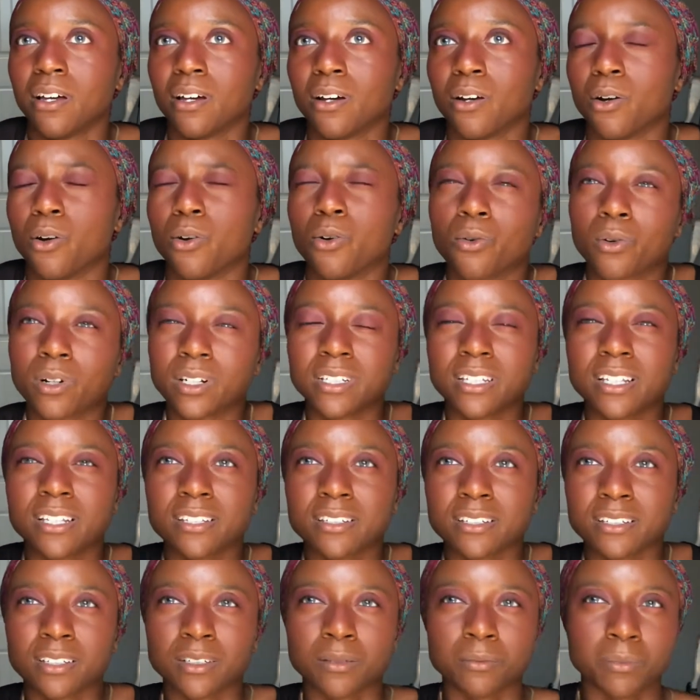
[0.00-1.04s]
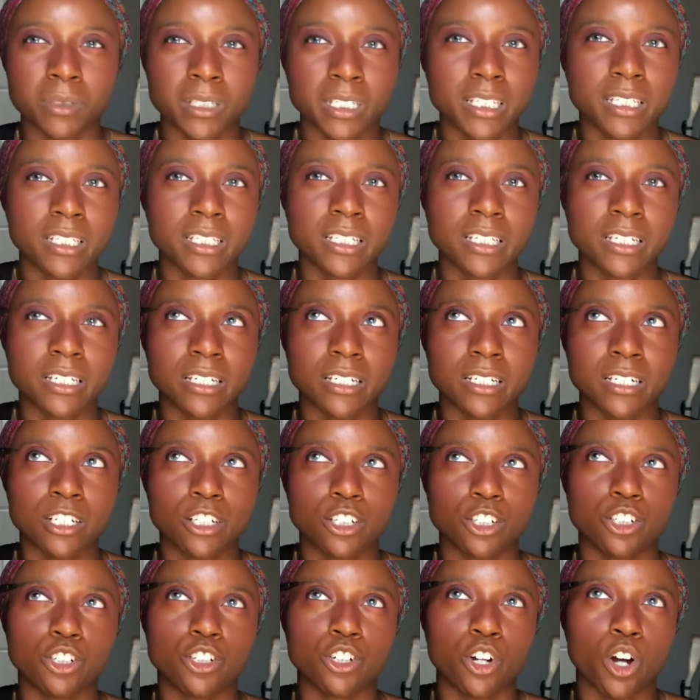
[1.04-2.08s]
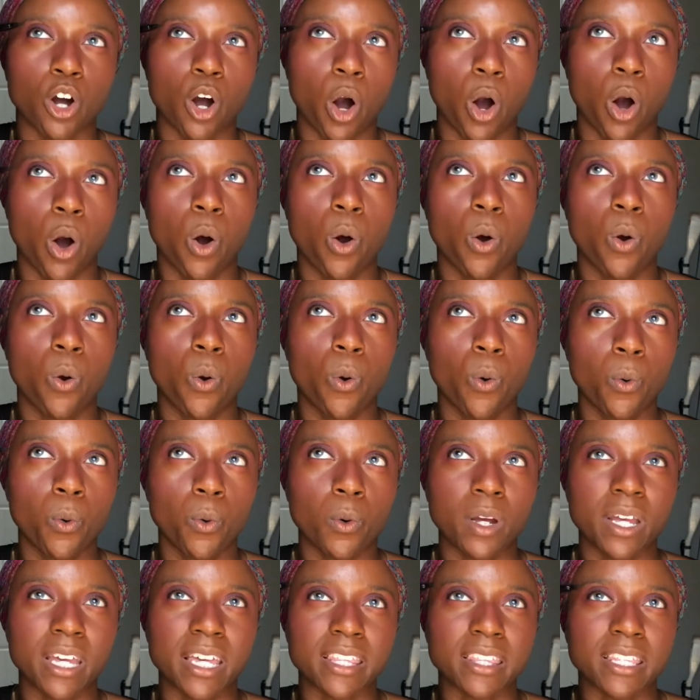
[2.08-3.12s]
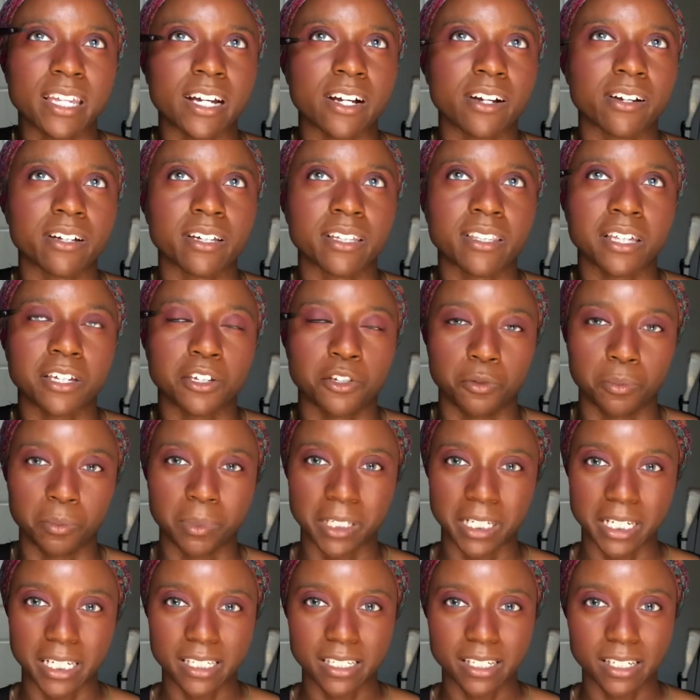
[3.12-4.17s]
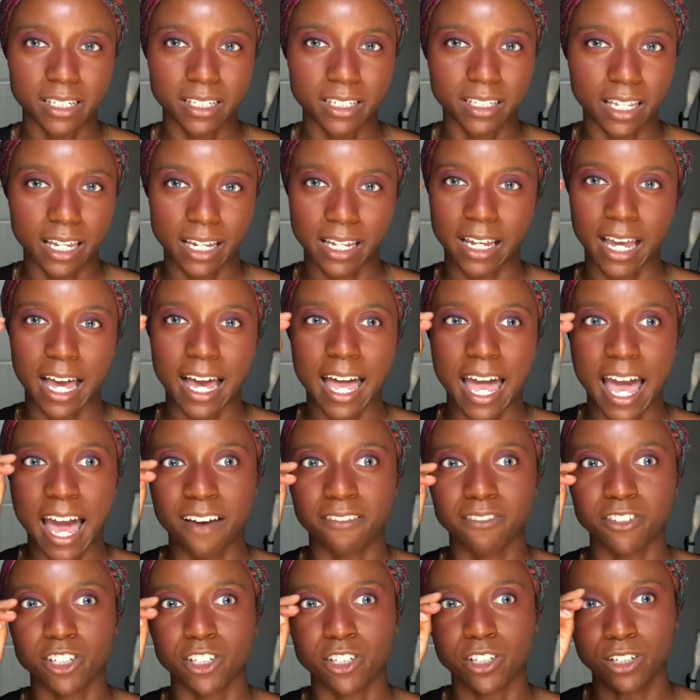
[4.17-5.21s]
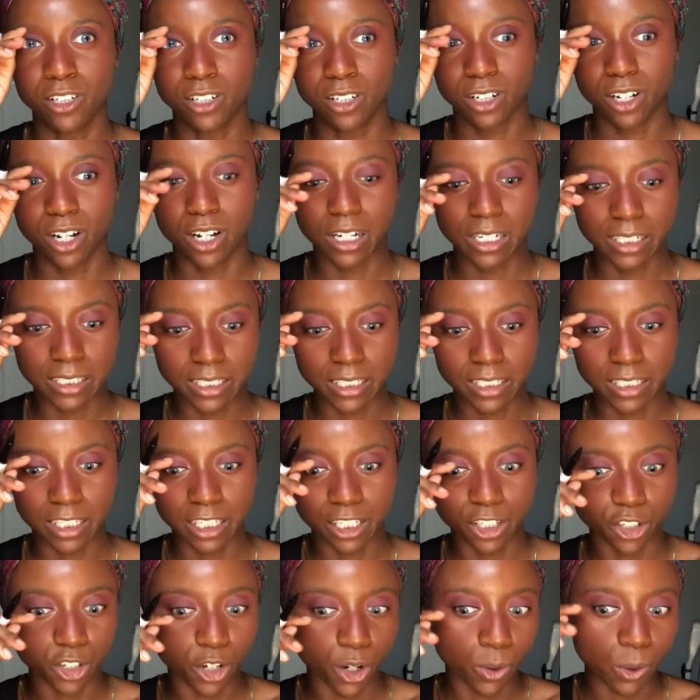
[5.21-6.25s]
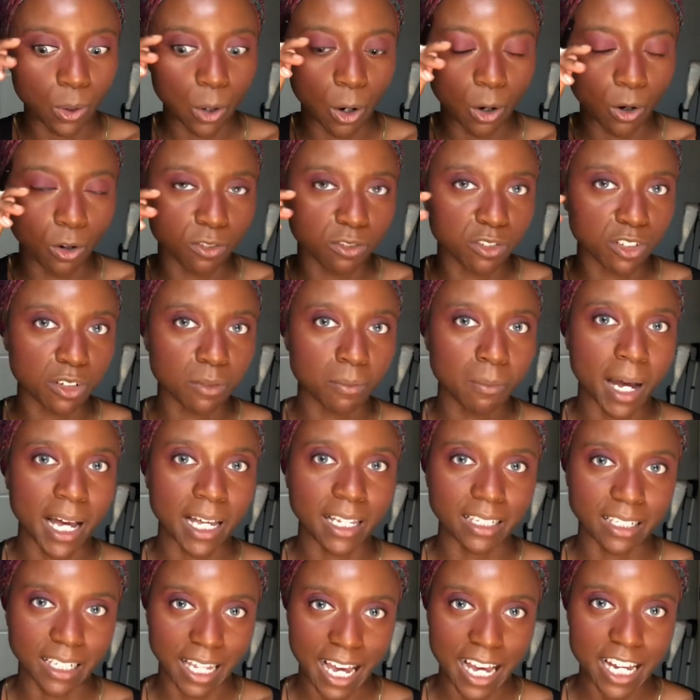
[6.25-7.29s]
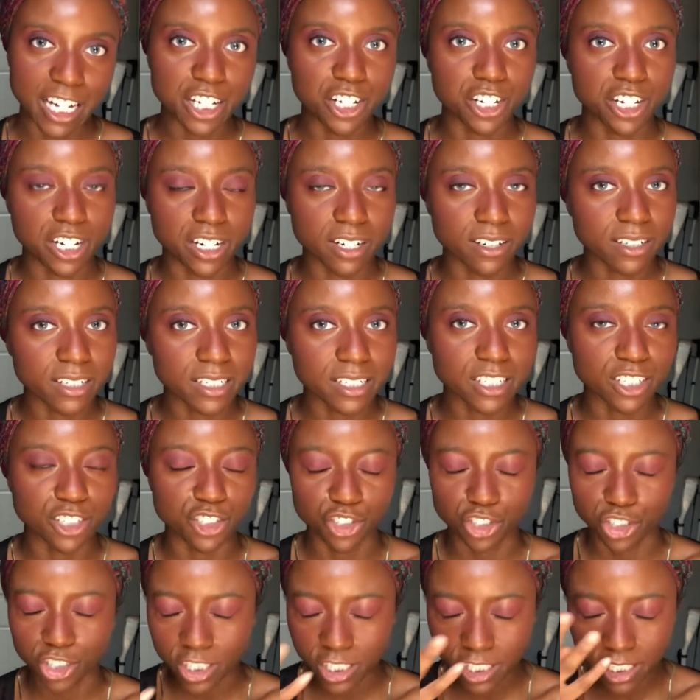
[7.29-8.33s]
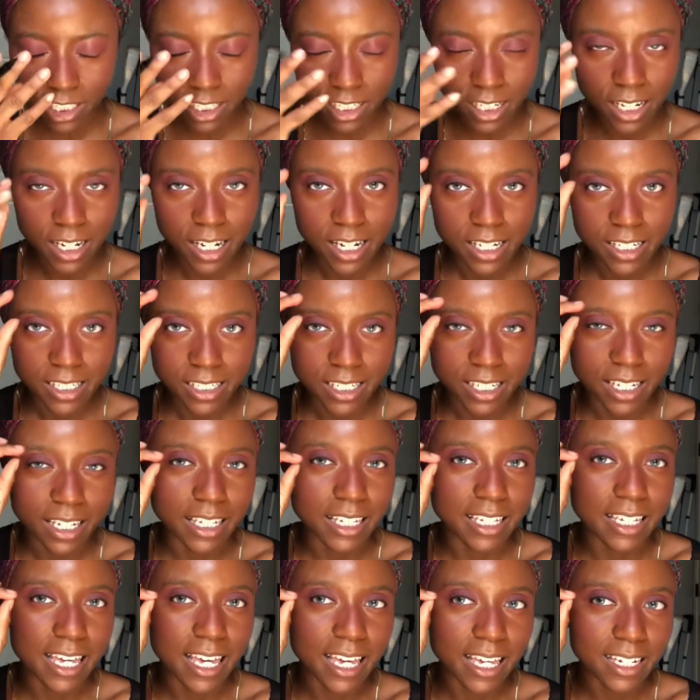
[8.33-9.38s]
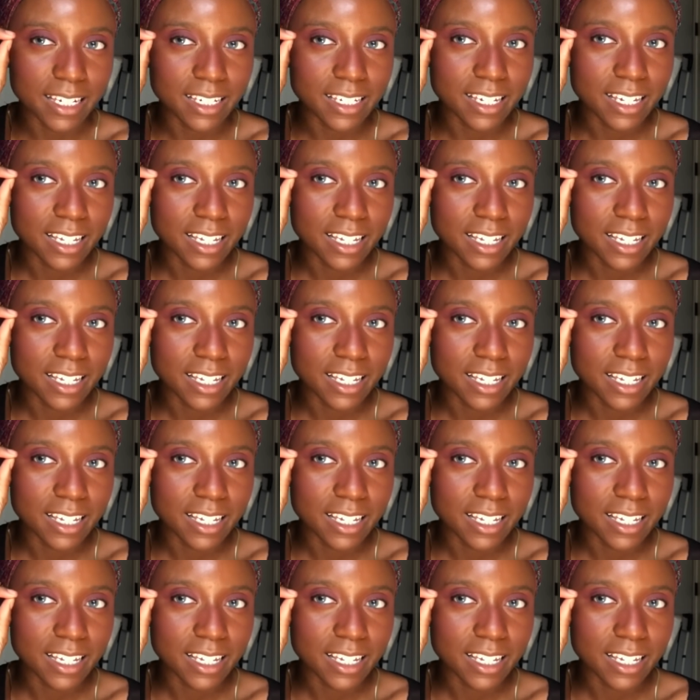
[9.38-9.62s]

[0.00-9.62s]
or it doesn't completely go in the area that you place it. Like, I have to constantly go over my lash area just to get